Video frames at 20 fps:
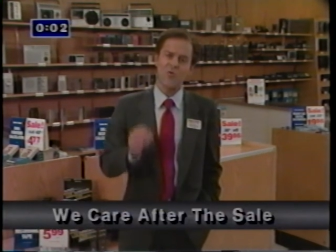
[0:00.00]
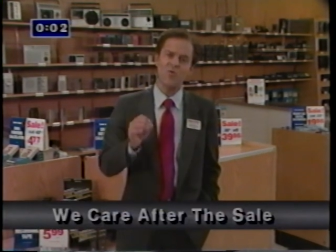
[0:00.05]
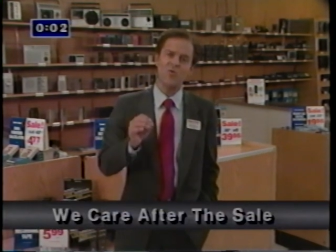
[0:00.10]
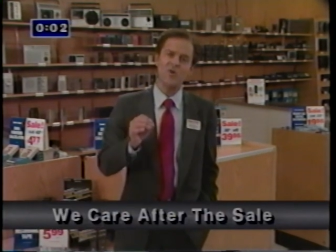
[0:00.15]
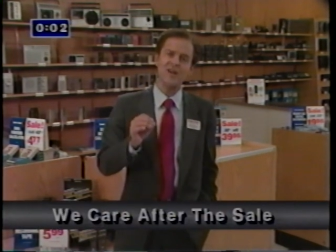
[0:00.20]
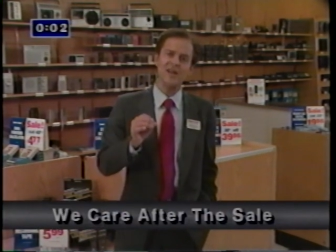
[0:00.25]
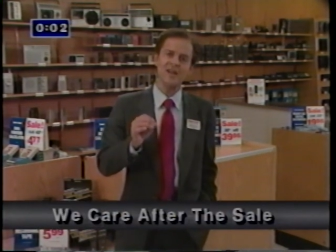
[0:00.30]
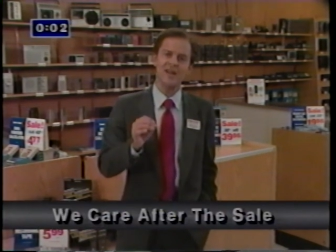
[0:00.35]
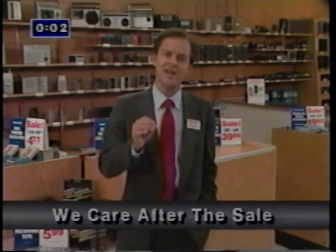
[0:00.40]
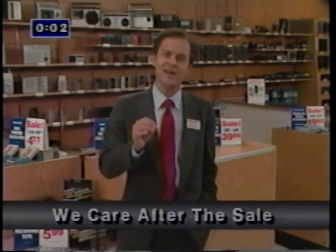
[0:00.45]

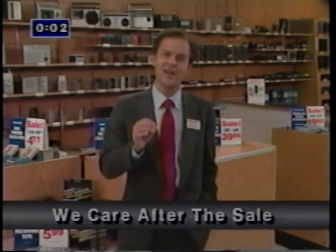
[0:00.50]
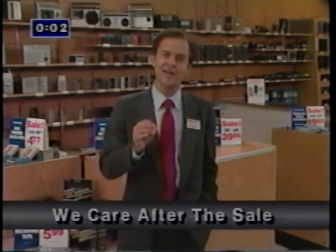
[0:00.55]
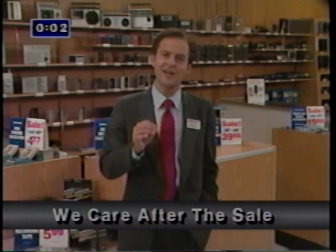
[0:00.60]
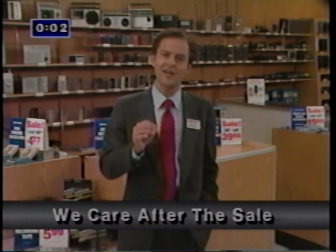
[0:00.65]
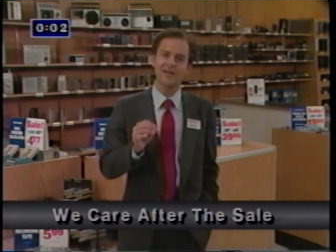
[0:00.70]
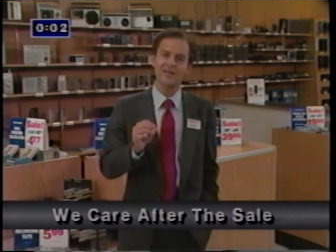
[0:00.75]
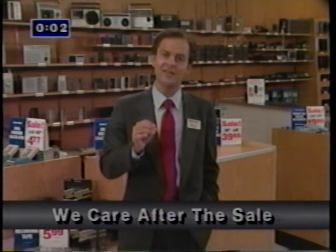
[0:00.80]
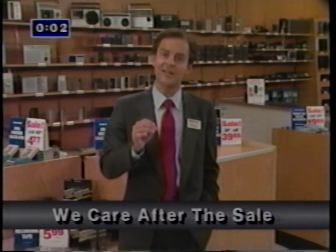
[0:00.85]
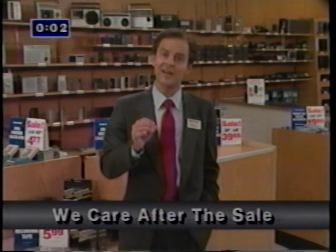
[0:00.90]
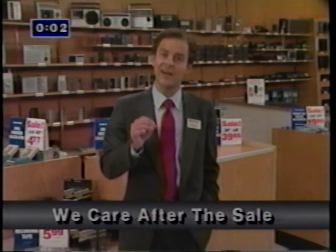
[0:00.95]
We
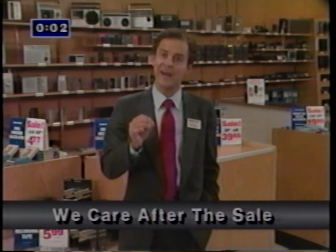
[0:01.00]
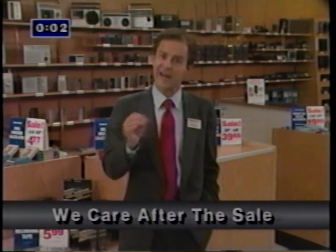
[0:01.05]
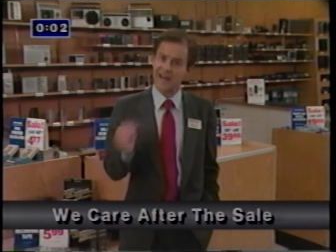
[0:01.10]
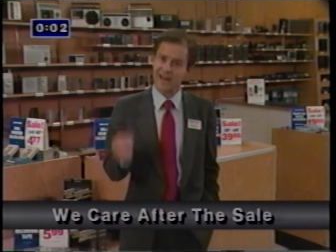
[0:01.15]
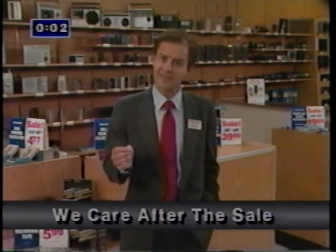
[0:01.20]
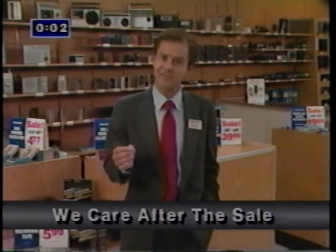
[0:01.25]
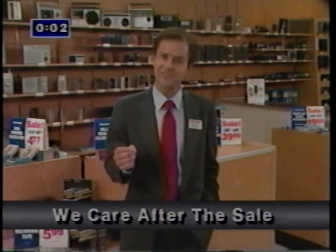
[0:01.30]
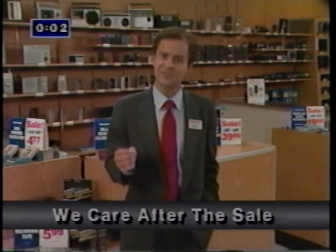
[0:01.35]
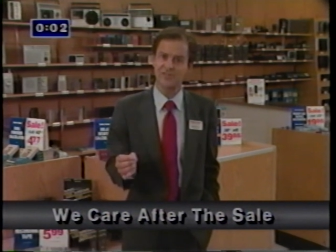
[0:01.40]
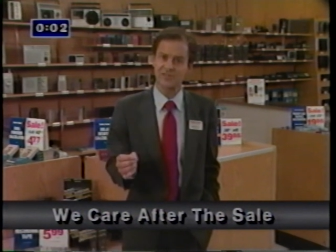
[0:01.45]
care
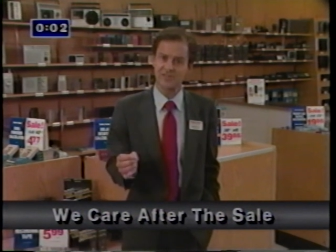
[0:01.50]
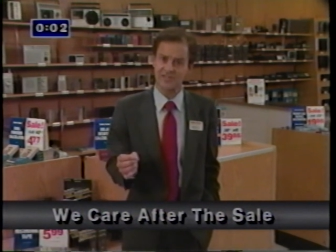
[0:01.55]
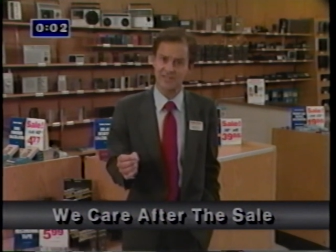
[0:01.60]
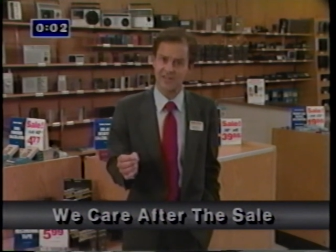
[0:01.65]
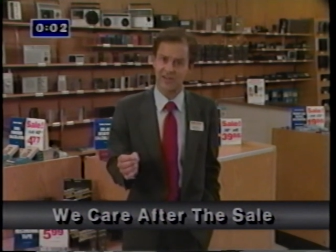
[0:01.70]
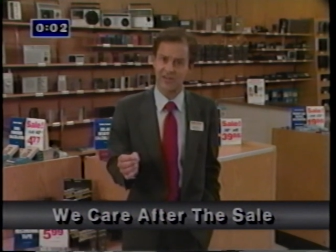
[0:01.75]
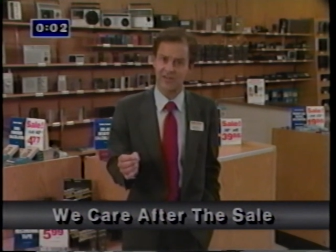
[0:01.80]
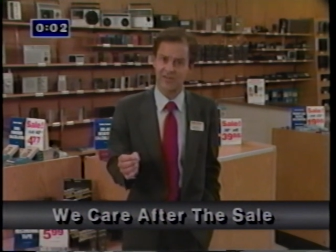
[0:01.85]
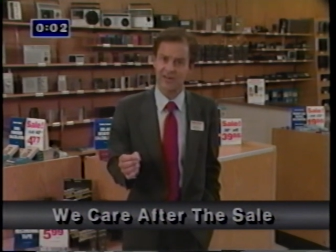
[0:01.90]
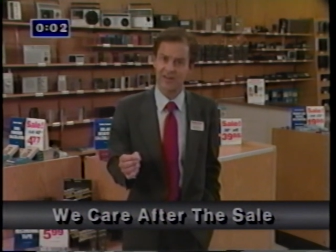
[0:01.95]
after the
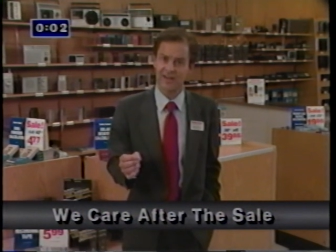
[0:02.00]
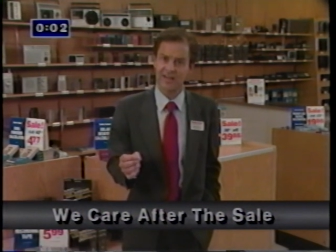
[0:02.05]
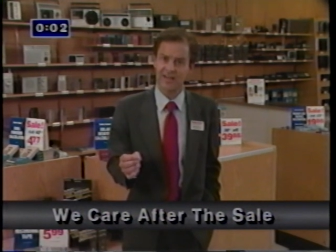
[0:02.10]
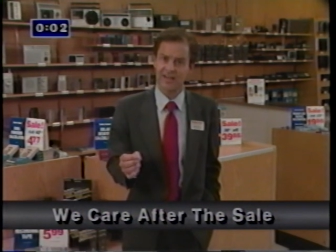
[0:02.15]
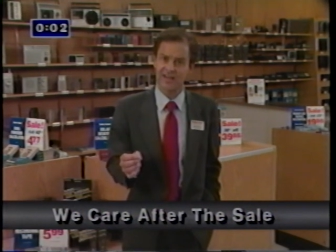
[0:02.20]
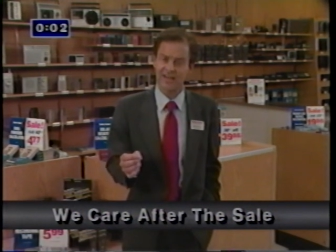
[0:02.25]
sale,